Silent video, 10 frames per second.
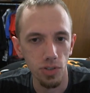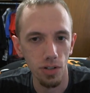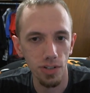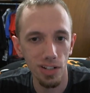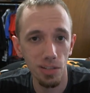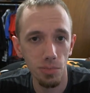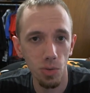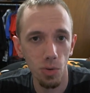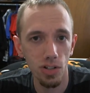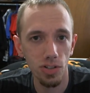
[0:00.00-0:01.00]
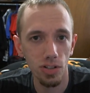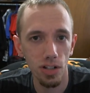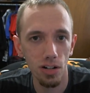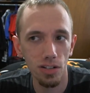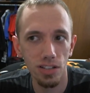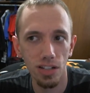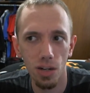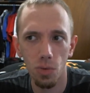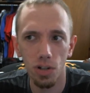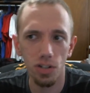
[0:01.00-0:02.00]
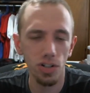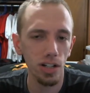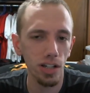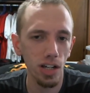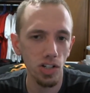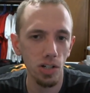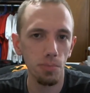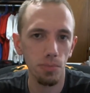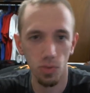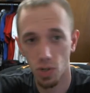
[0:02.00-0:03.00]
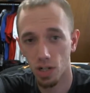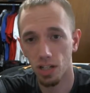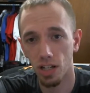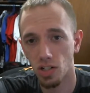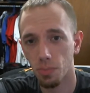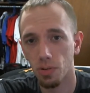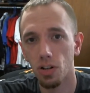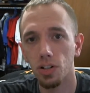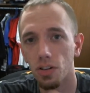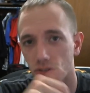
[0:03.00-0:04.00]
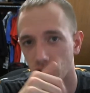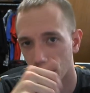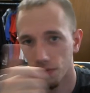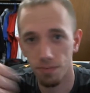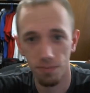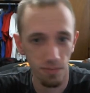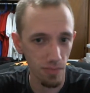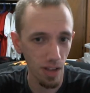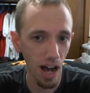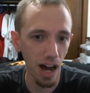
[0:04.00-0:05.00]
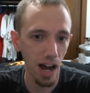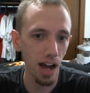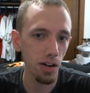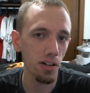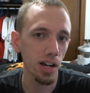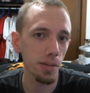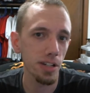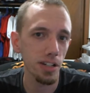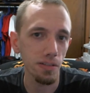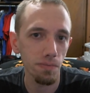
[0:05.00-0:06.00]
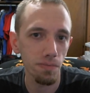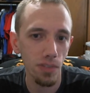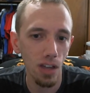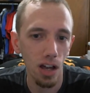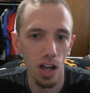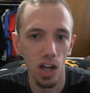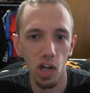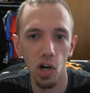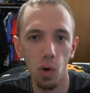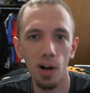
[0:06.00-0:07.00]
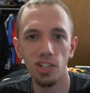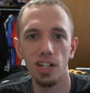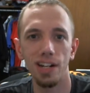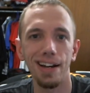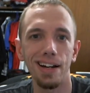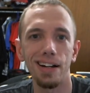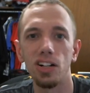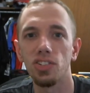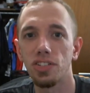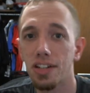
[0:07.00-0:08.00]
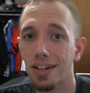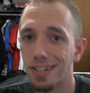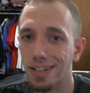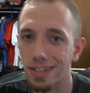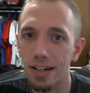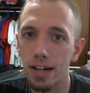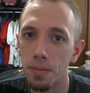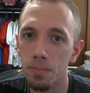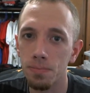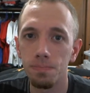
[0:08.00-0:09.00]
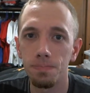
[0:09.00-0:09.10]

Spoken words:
so if you need something to watch there on the side while you're trying to catch up on all your other stuff, I recommend it. Go watch it, and I'll see you guys next time.